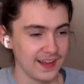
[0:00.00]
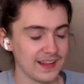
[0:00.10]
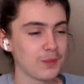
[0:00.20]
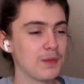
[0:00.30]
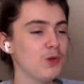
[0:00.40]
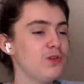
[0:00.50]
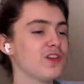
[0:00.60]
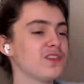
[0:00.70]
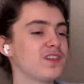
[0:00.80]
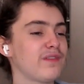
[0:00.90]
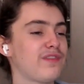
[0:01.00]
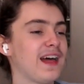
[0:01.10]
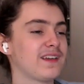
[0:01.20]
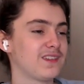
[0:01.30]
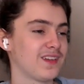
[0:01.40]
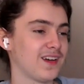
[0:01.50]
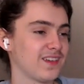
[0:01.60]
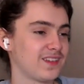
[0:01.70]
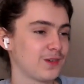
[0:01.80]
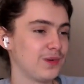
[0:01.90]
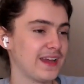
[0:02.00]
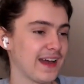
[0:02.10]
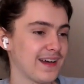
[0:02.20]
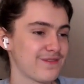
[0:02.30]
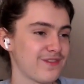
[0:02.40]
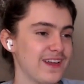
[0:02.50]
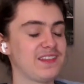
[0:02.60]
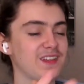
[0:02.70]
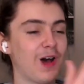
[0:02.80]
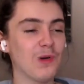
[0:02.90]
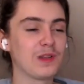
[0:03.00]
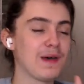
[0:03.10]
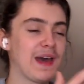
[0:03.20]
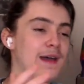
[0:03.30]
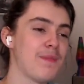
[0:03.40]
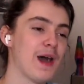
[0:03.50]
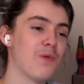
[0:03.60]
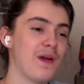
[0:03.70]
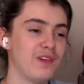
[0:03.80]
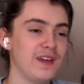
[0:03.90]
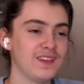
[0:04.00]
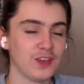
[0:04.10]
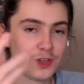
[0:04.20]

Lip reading: Then we move on to the flags task. We have, it's the whole debate about whether it's a